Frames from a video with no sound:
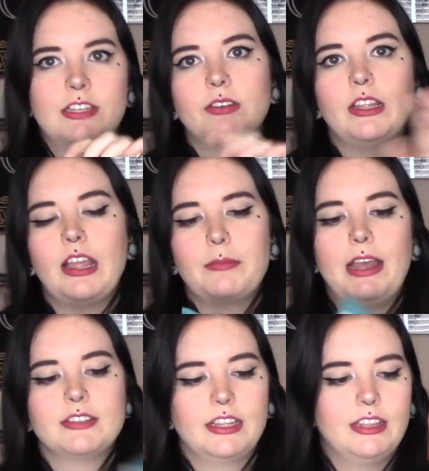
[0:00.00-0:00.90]
I really like
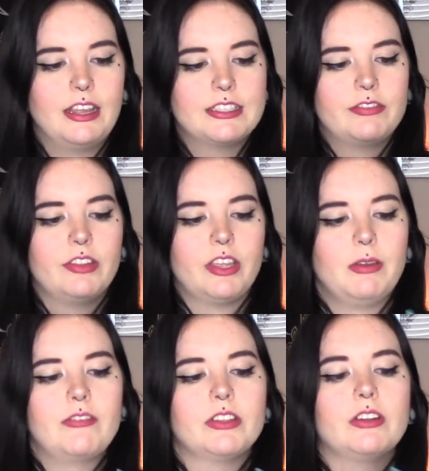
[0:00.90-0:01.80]
bags like that, because I feel like you
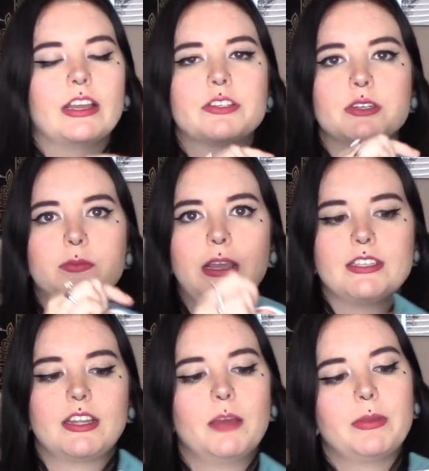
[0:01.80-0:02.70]
have a little extra space
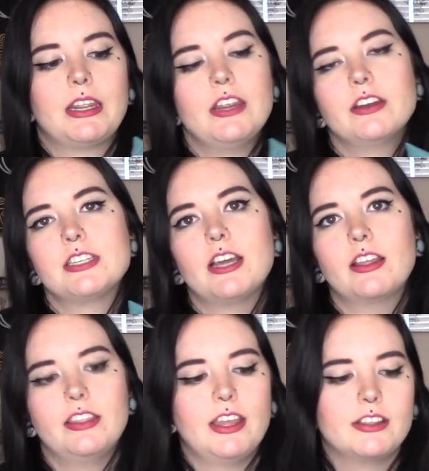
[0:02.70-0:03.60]
like up in here to tuck
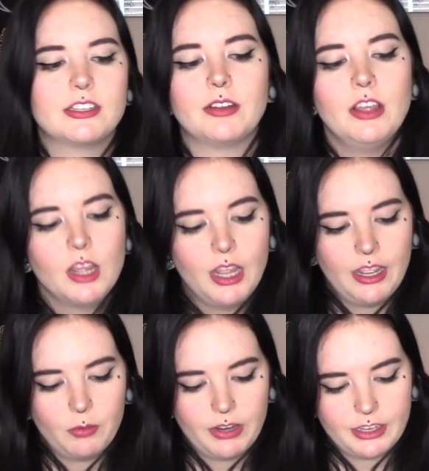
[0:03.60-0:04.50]
things and,
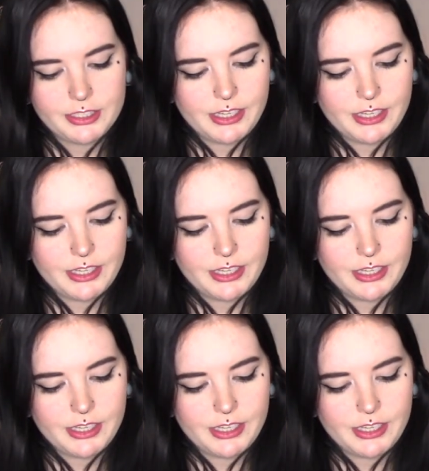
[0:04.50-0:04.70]
and whatnot.